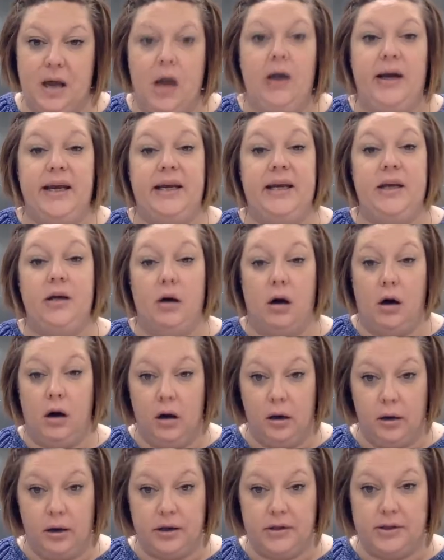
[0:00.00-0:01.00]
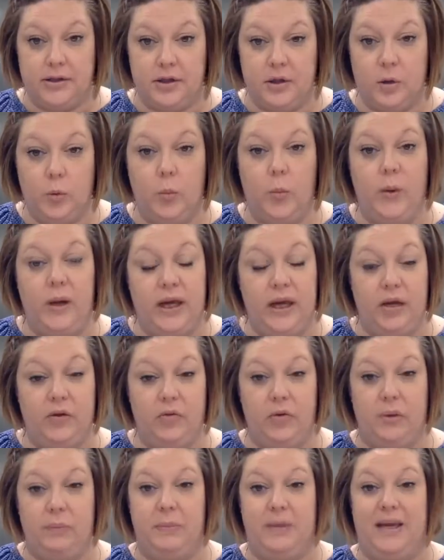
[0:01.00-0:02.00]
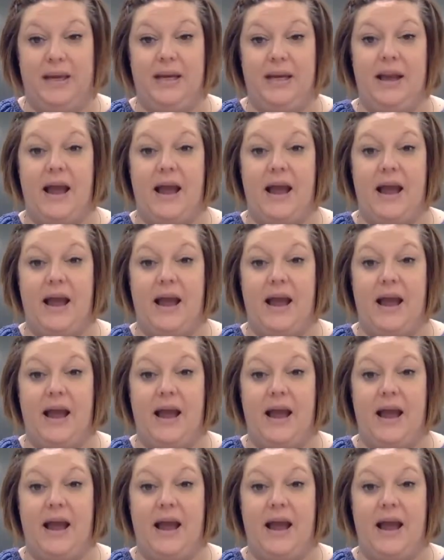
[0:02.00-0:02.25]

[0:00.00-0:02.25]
In art, we repeat